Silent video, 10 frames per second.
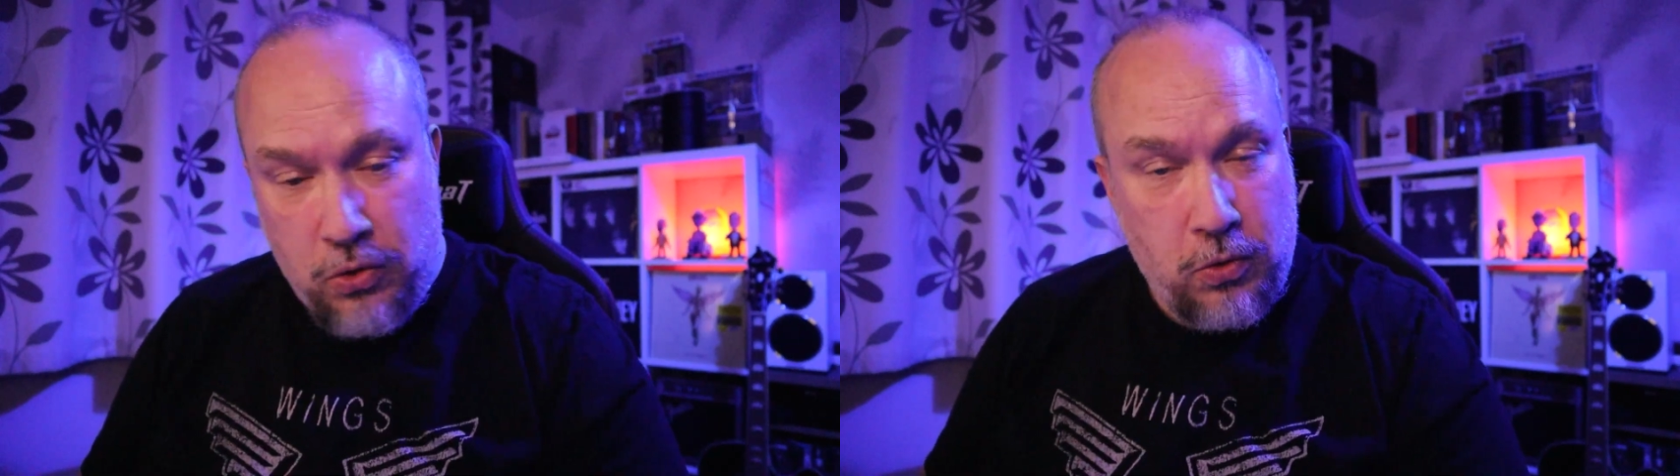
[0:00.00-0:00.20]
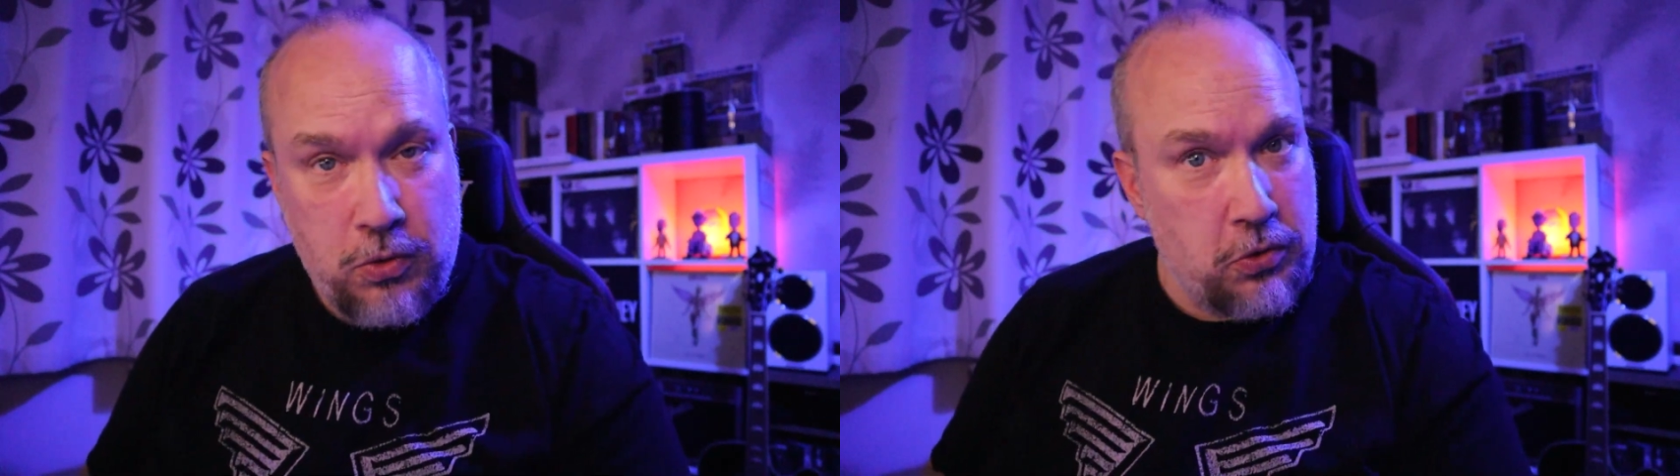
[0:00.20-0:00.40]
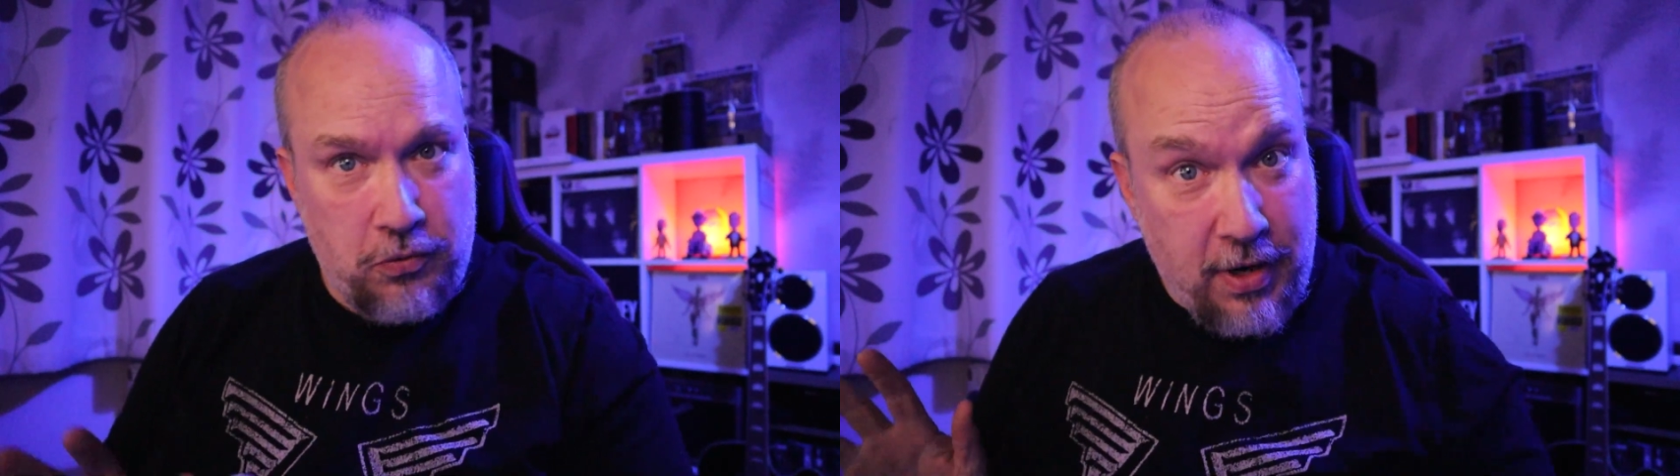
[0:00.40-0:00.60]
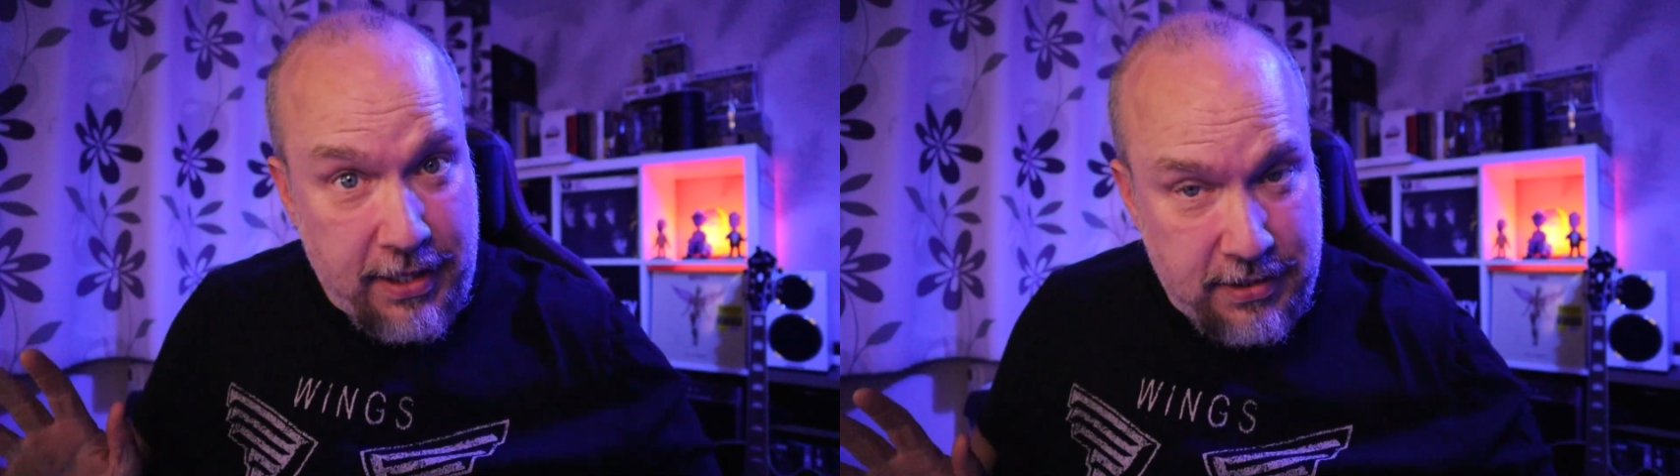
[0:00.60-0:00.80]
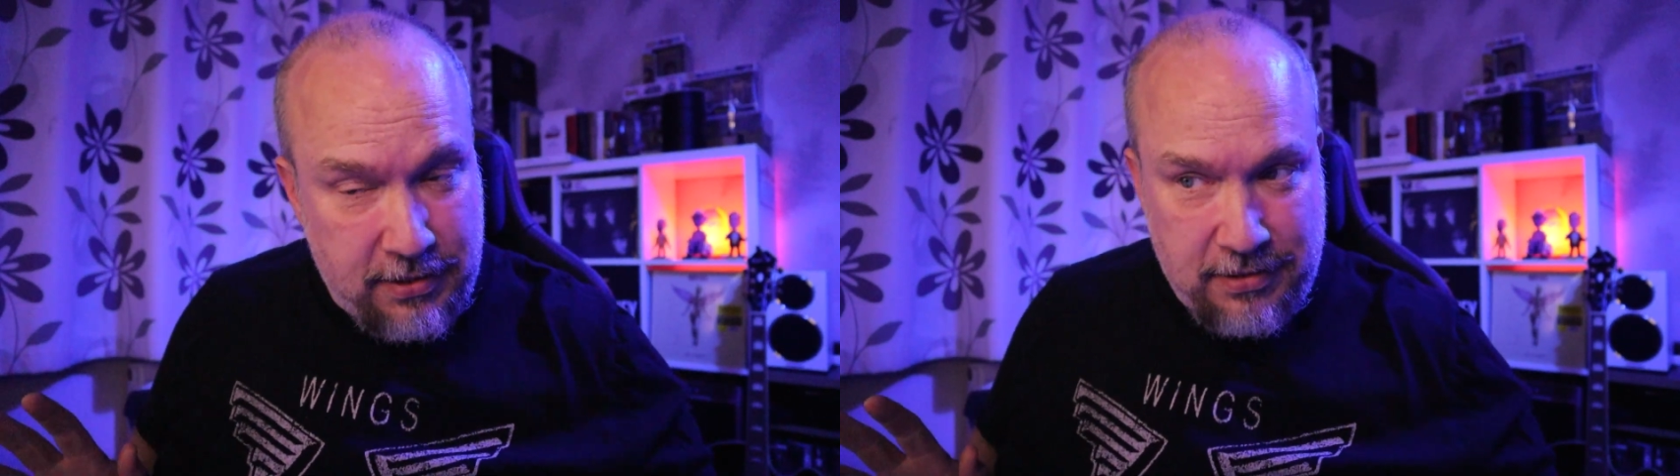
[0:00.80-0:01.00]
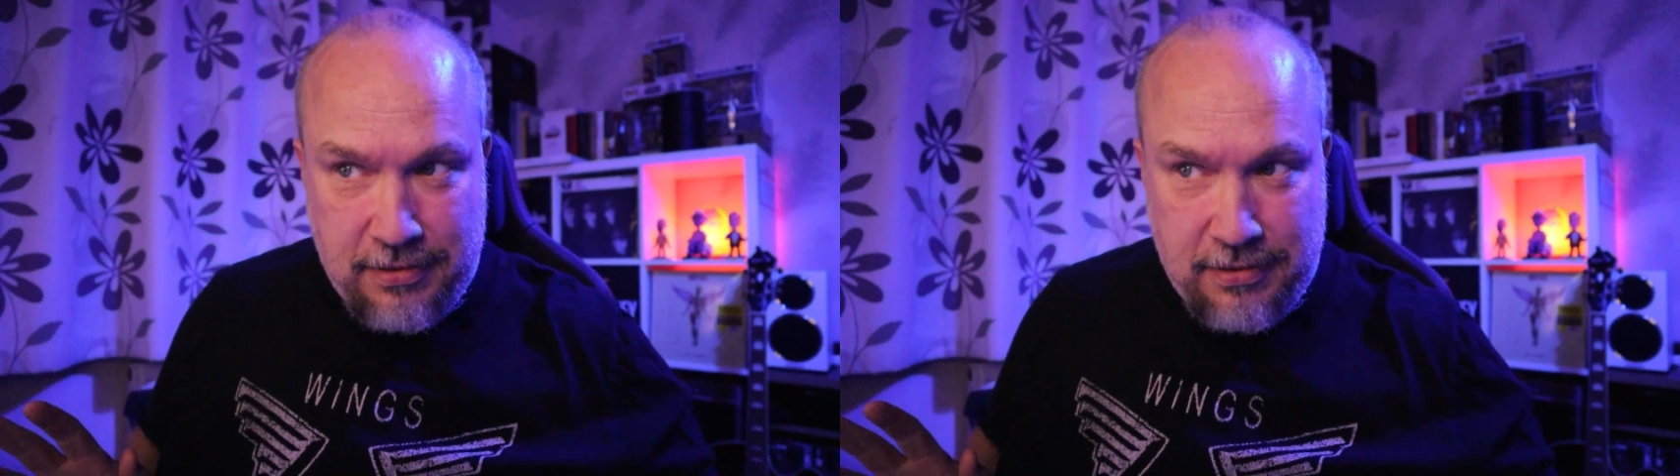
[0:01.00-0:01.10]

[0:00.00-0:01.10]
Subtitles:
George was right.